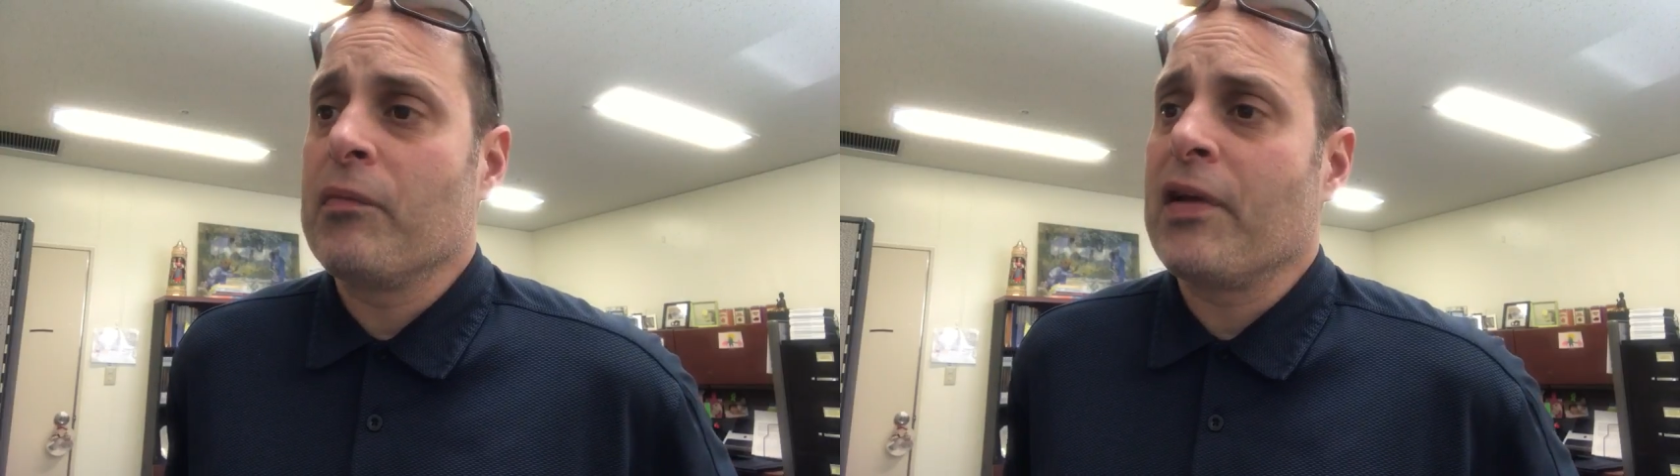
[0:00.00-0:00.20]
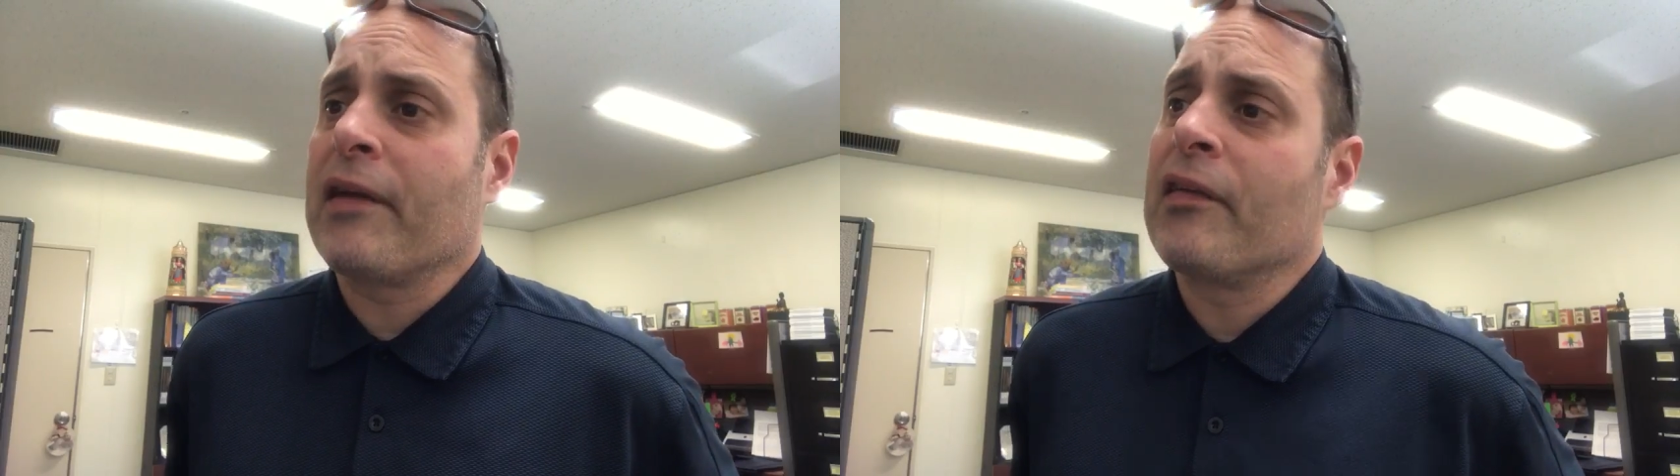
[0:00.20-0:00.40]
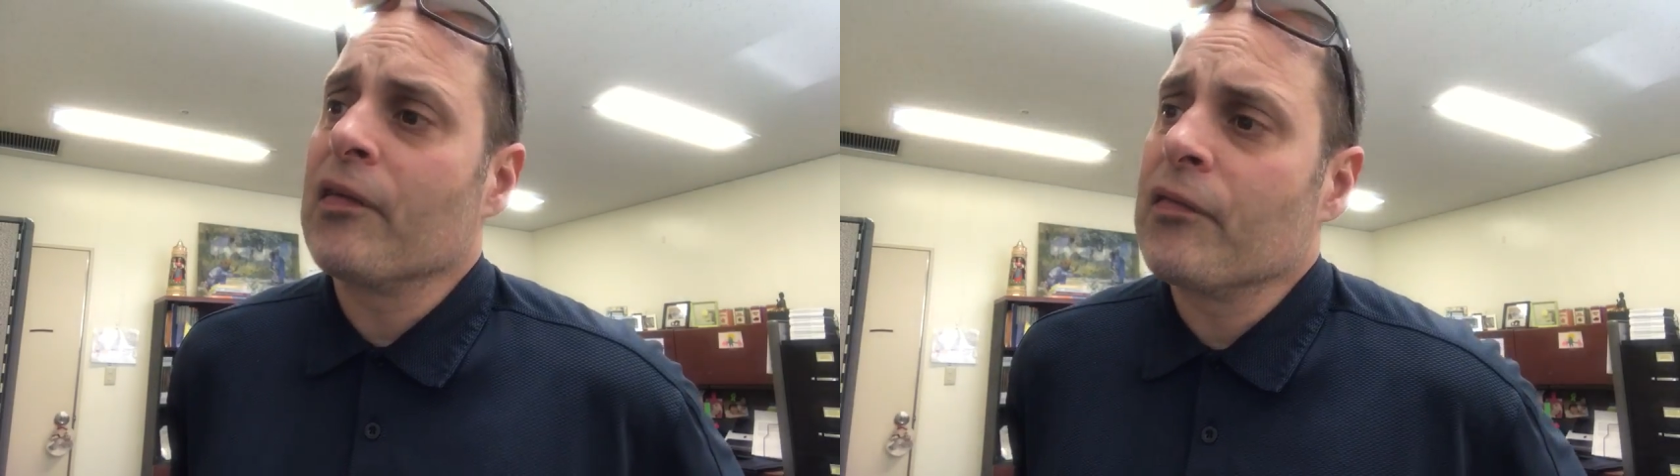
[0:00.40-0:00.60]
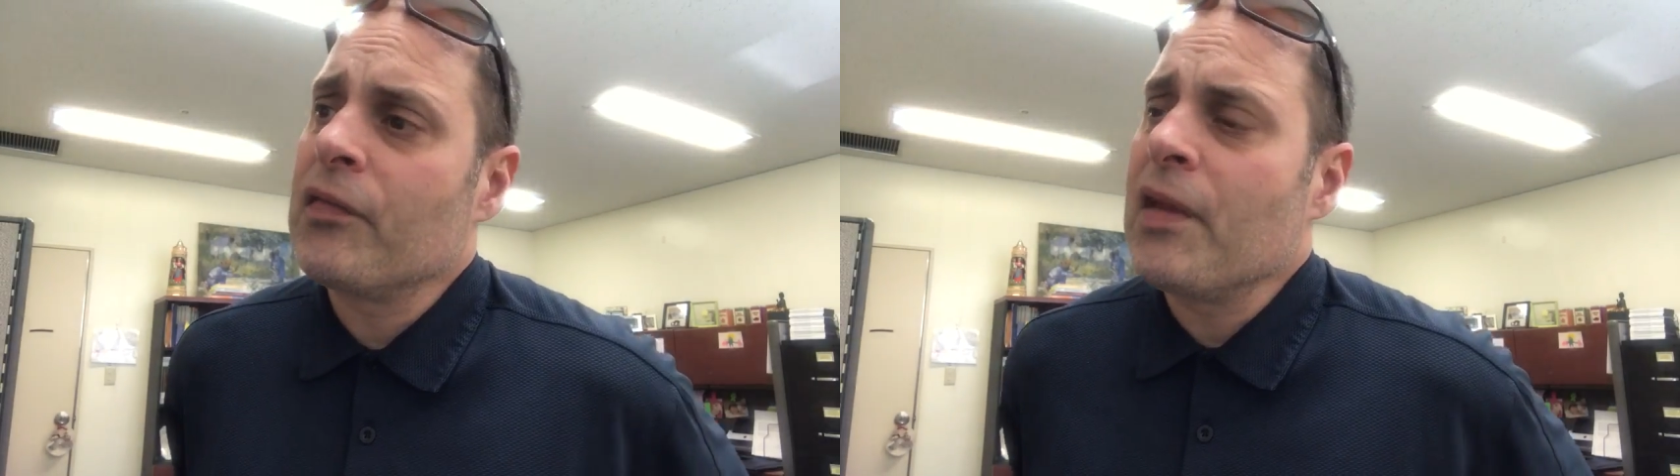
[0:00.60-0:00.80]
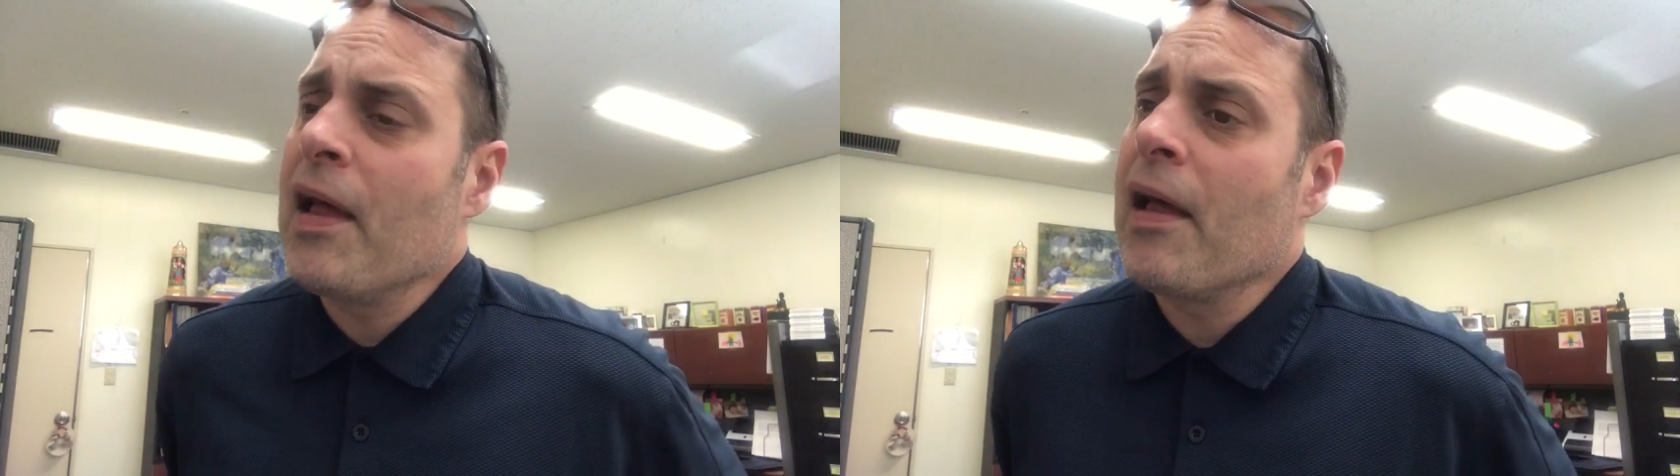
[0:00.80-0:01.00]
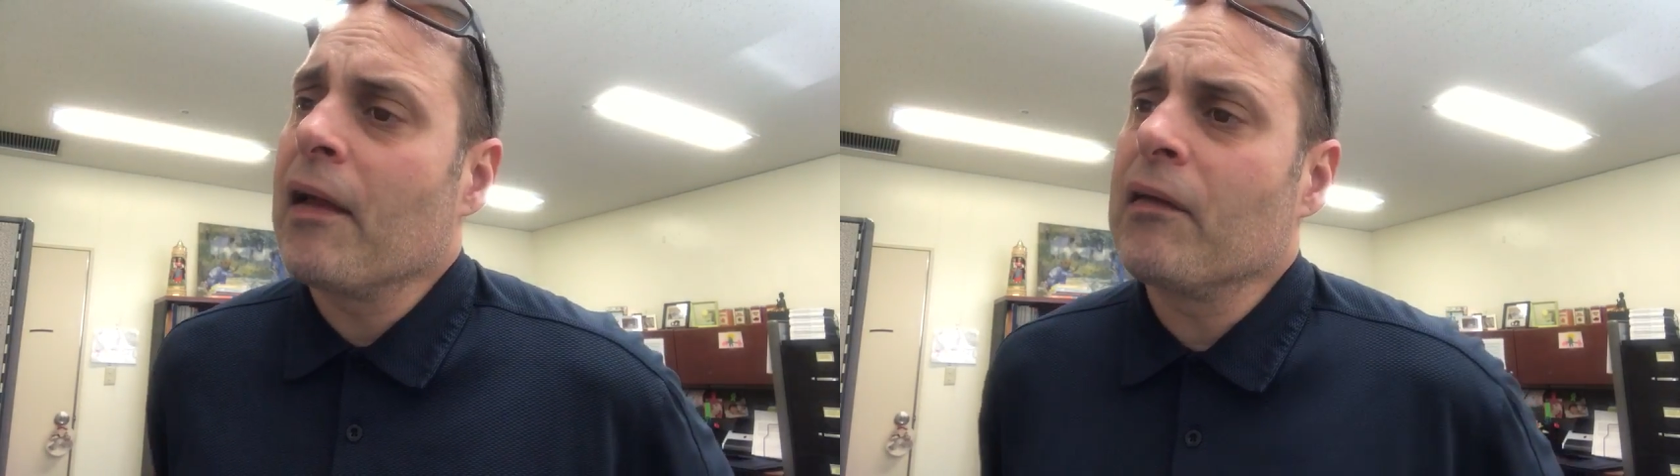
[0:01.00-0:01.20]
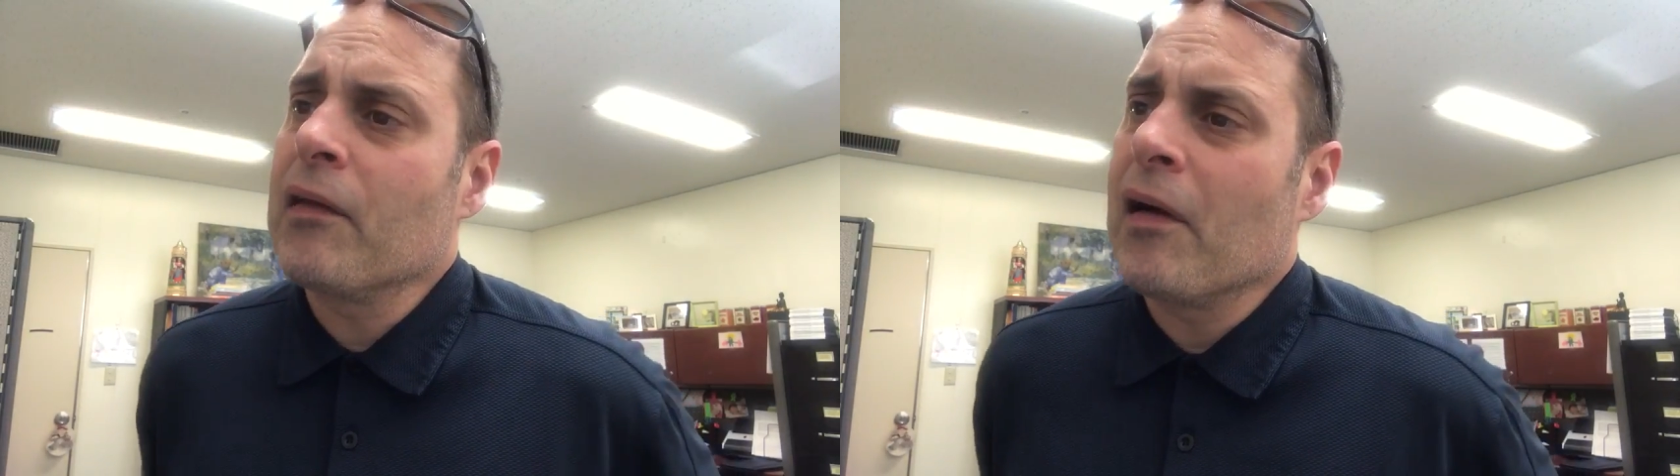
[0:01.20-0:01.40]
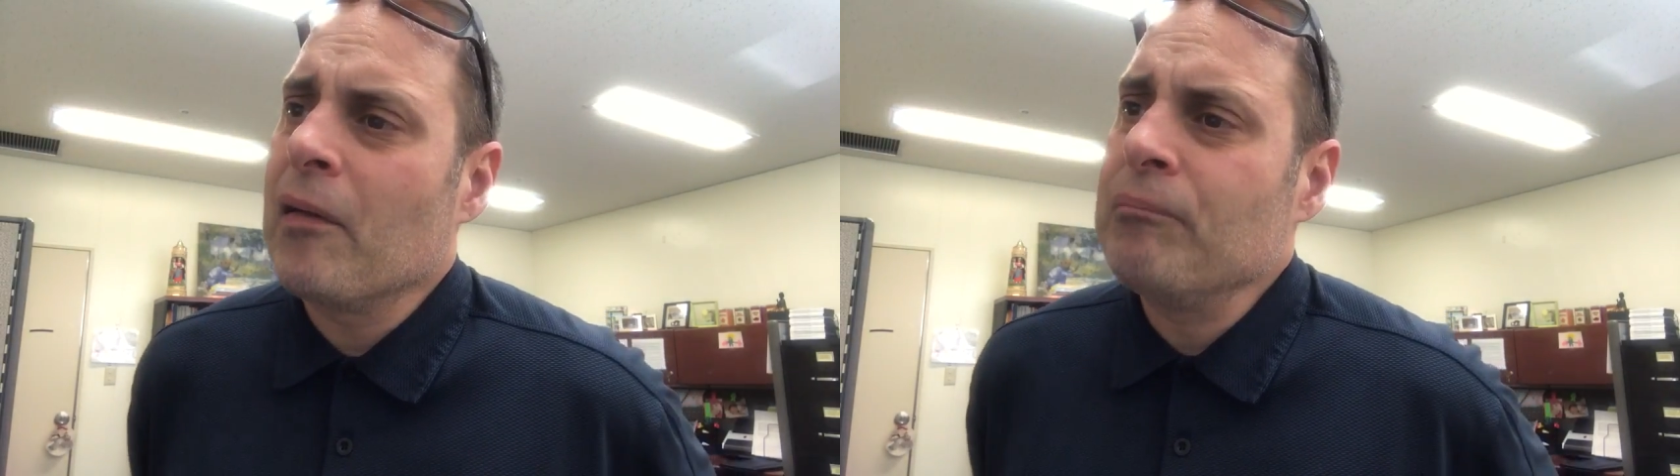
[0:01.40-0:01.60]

objectives and